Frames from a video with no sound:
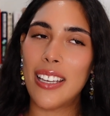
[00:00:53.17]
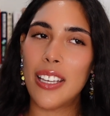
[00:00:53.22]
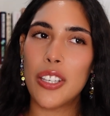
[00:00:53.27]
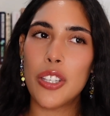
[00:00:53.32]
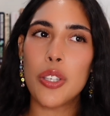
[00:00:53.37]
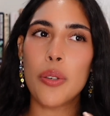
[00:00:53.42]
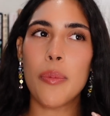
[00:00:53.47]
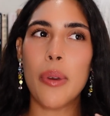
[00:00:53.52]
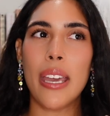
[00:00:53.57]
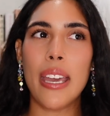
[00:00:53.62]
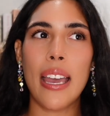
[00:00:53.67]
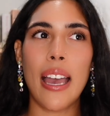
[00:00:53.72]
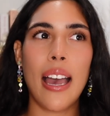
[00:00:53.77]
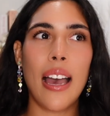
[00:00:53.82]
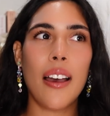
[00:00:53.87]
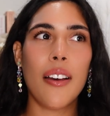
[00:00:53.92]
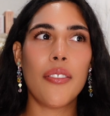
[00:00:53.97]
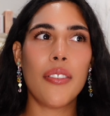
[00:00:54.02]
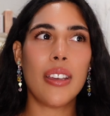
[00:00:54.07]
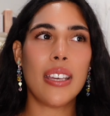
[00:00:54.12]
You may
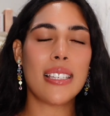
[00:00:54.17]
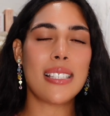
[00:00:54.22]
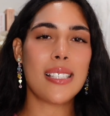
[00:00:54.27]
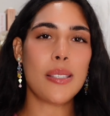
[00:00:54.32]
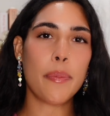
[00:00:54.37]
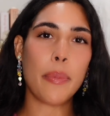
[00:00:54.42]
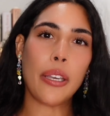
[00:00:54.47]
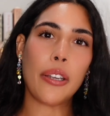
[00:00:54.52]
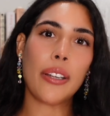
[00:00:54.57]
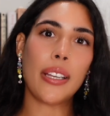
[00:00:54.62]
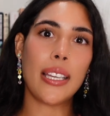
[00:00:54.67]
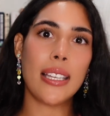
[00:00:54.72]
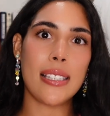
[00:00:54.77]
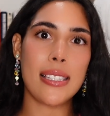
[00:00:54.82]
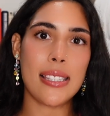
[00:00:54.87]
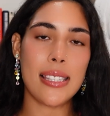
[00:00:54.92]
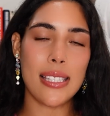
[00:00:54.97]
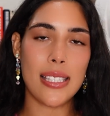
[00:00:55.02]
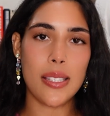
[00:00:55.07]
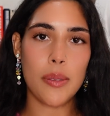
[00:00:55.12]
have
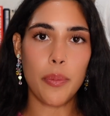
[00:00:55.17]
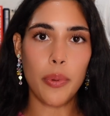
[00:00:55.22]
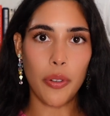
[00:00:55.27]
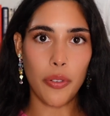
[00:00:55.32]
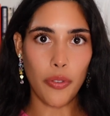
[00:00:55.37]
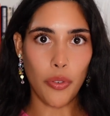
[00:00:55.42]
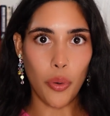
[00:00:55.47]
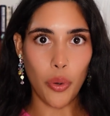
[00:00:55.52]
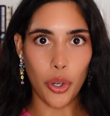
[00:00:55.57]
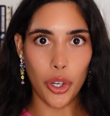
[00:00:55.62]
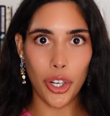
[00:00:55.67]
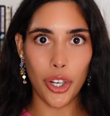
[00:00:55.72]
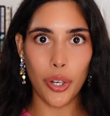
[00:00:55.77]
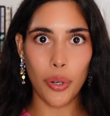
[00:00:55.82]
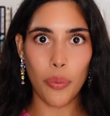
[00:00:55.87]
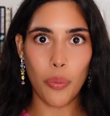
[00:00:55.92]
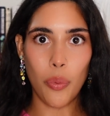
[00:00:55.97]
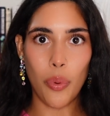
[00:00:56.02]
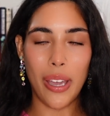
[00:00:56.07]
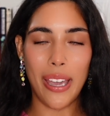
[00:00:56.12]
experienced this before
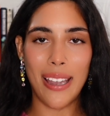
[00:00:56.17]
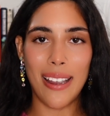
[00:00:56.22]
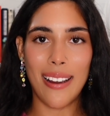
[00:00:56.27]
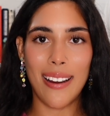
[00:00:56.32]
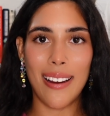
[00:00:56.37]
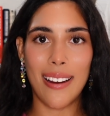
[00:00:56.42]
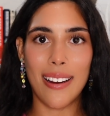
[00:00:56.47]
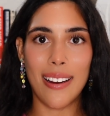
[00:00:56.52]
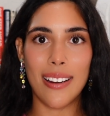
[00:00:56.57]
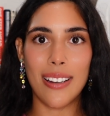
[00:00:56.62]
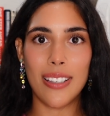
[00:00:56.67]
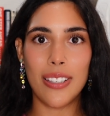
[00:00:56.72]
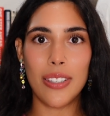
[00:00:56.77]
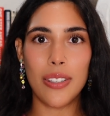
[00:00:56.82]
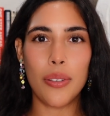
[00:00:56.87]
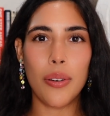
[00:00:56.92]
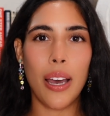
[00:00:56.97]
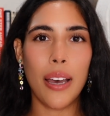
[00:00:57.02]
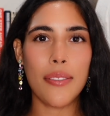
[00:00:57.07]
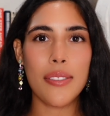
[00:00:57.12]
where
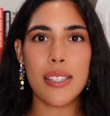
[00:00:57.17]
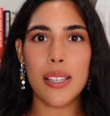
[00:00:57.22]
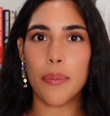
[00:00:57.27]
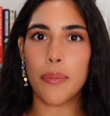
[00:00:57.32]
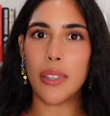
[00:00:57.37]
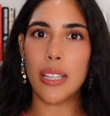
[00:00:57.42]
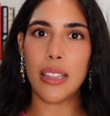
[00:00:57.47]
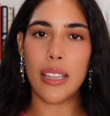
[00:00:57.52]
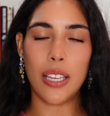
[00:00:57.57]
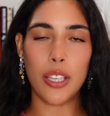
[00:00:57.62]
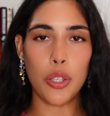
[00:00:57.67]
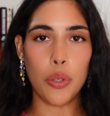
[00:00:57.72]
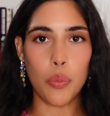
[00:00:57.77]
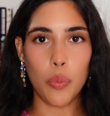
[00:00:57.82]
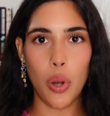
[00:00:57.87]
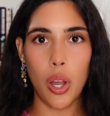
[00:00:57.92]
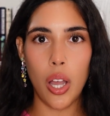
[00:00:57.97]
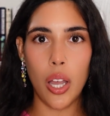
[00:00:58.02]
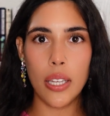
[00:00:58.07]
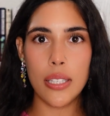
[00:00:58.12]
you have something that you
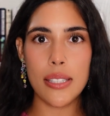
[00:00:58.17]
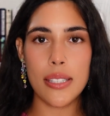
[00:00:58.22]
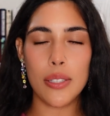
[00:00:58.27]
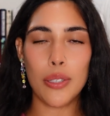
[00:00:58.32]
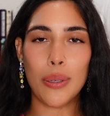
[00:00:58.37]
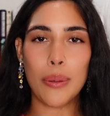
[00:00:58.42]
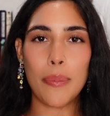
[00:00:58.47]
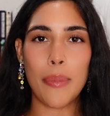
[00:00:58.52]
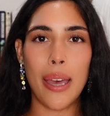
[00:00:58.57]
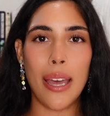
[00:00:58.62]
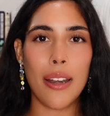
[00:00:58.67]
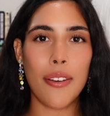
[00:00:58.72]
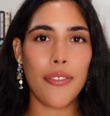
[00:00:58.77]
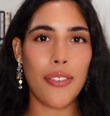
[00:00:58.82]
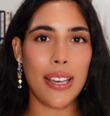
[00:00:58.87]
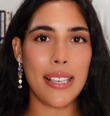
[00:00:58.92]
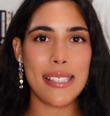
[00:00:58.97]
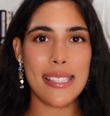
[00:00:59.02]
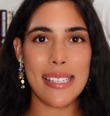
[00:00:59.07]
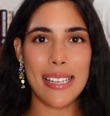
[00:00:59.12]
want, you're
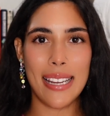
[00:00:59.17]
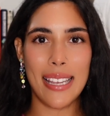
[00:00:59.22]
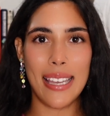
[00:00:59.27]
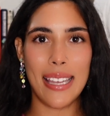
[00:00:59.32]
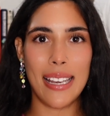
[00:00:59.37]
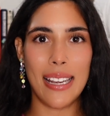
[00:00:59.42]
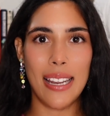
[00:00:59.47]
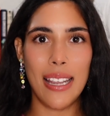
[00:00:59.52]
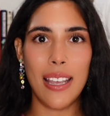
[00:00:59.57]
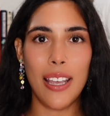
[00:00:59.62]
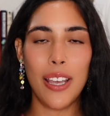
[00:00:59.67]
manifesting it,